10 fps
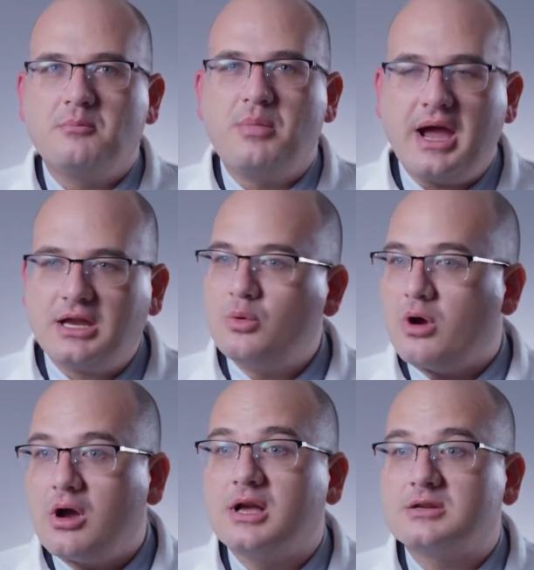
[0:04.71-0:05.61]
back to
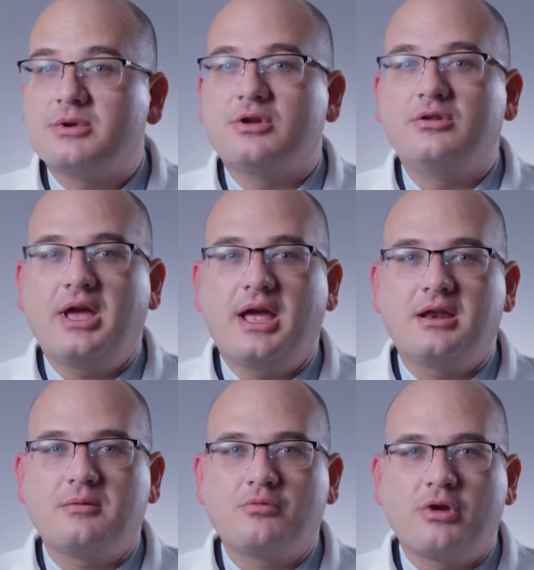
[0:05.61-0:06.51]
our hospital
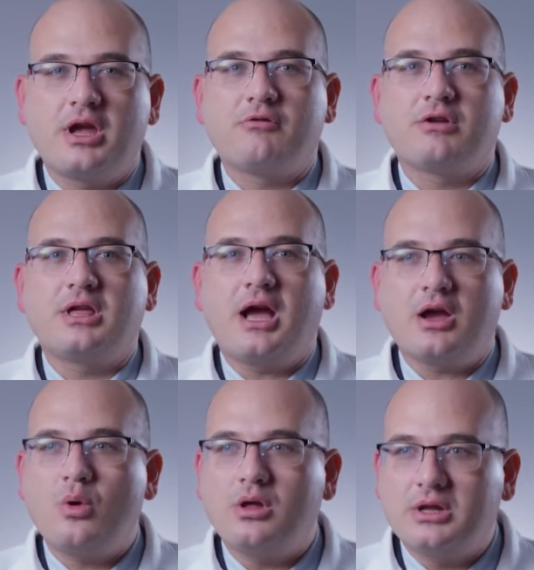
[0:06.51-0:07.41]
and bringing really high
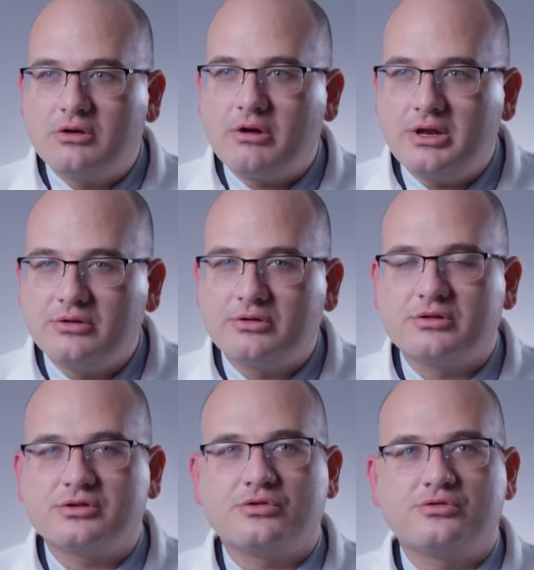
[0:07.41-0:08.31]
quality cranial
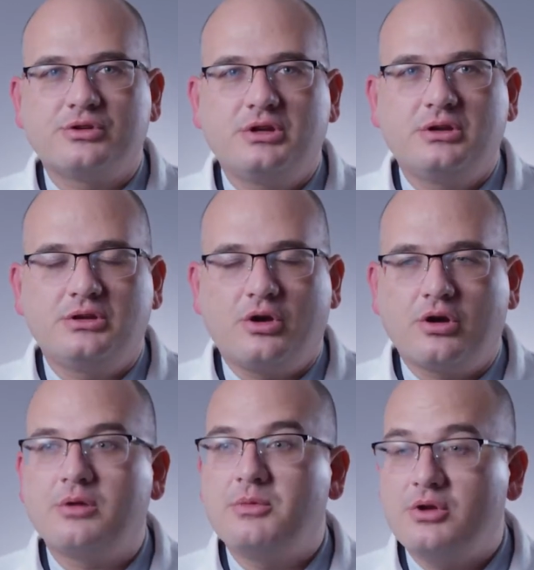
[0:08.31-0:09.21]
neurosurgery to, to
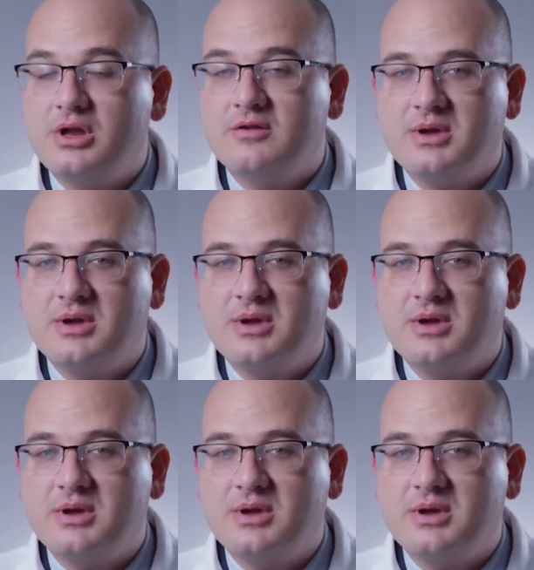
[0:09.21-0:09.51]
our community of